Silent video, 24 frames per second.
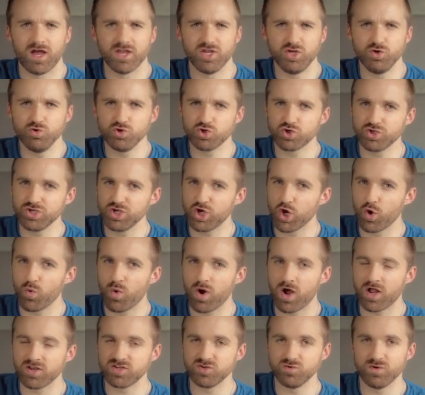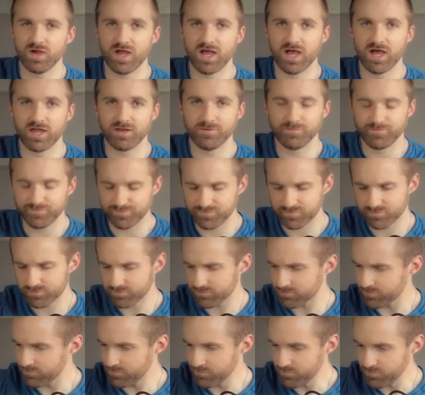I usually go on to add
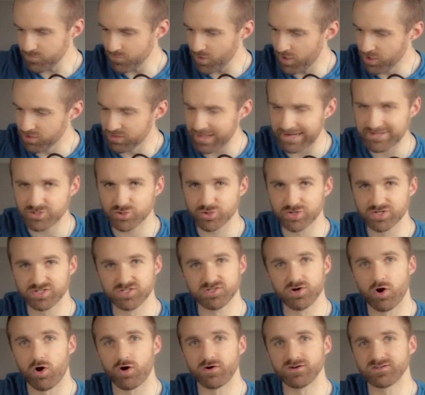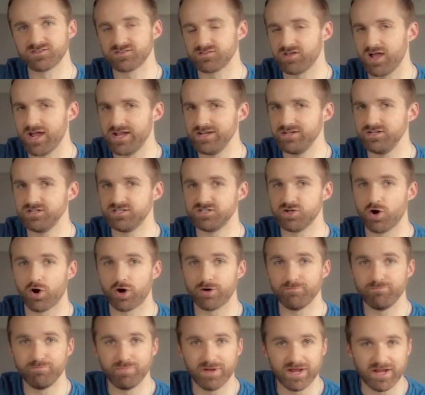electric guitar, slide
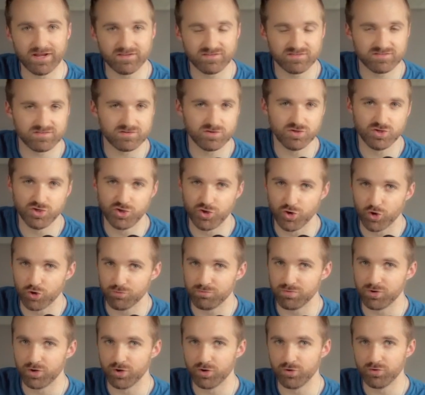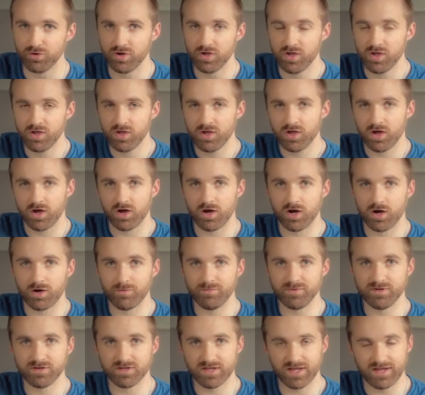guitar, bass, dobro.
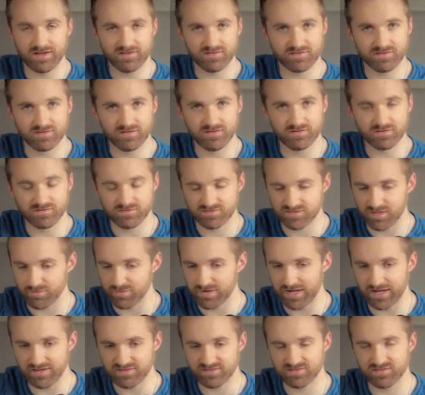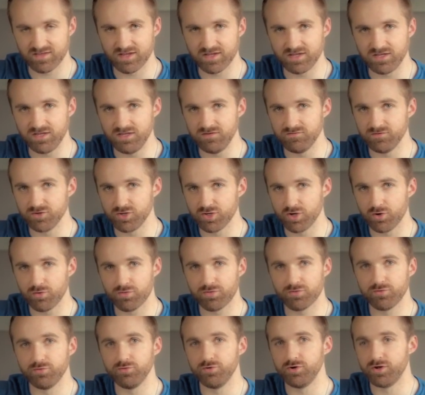In some cases I even go
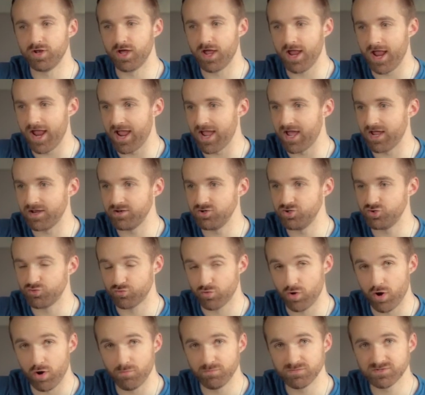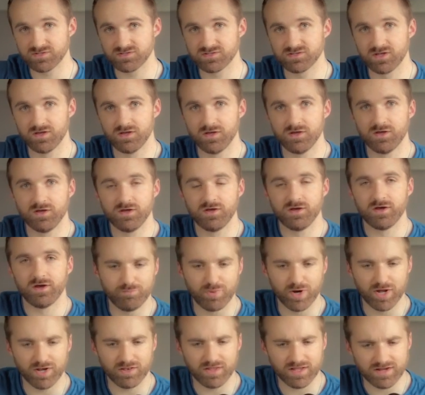through and I add drums.
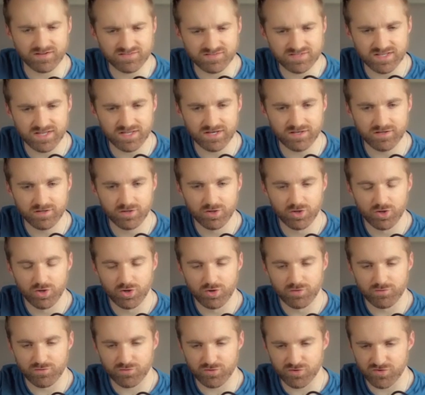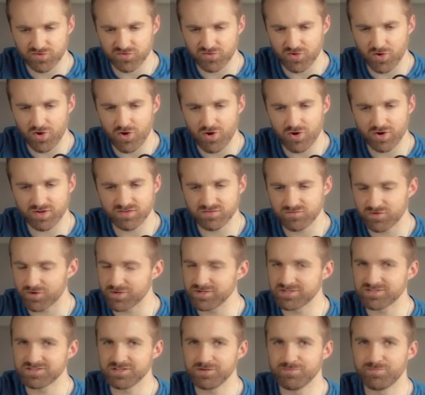But like I said, for this song, it's
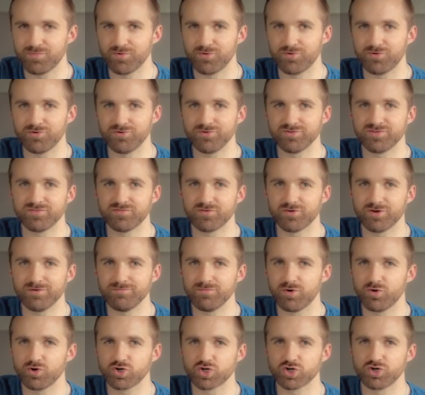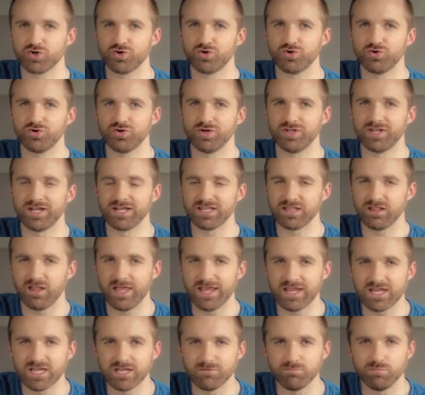very simple, it's very emotional, and I
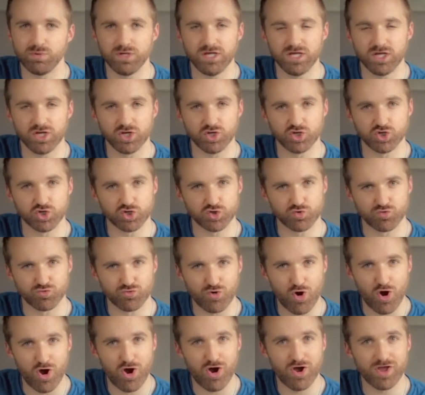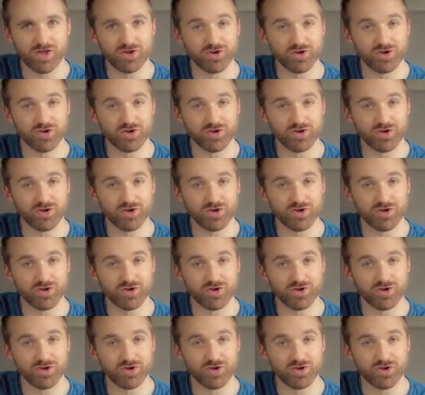like it being just raw